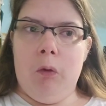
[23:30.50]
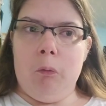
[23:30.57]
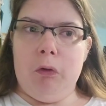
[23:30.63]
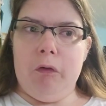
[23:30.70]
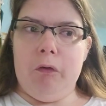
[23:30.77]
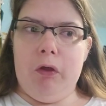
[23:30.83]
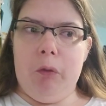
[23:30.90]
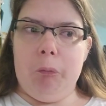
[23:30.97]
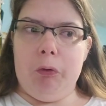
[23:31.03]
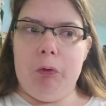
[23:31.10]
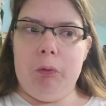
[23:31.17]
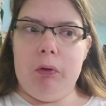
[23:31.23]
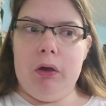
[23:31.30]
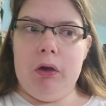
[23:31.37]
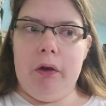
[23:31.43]
A Worthy
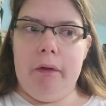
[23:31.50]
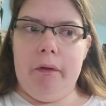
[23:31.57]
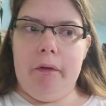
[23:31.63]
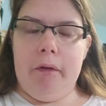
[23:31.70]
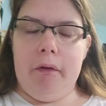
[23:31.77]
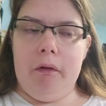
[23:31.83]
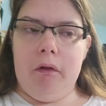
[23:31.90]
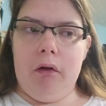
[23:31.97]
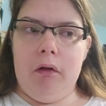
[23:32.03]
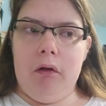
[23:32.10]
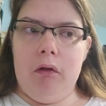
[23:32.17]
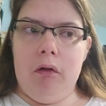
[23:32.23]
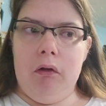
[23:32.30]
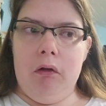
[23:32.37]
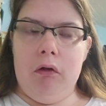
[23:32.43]
Opponent and
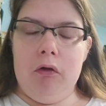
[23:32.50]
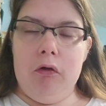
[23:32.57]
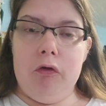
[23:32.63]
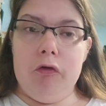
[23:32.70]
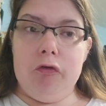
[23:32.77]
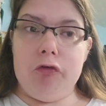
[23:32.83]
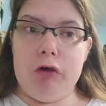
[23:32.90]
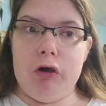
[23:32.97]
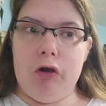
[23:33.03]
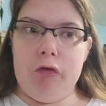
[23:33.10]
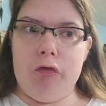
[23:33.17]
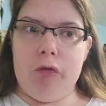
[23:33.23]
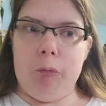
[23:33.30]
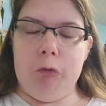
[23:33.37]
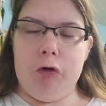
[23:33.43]
Straight
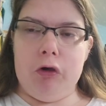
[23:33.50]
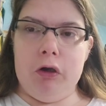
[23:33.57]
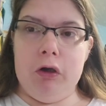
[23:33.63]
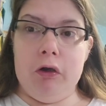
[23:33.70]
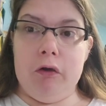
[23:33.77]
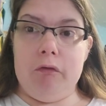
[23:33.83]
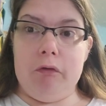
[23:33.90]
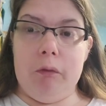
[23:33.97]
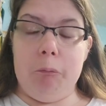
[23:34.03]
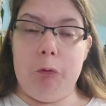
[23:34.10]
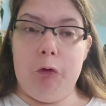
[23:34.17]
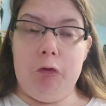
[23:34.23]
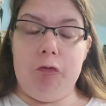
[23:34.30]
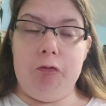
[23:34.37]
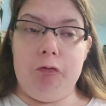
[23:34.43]
On Till Morning, because they
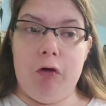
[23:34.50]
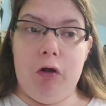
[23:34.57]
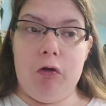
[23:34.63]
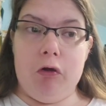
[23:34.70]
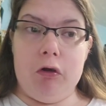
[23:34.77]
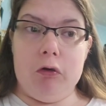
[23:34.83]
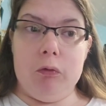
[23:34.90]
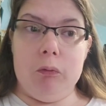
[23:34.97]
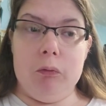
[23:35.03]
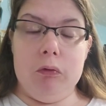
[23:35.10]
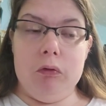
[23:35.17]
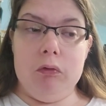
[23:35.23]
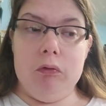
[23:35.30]
both follow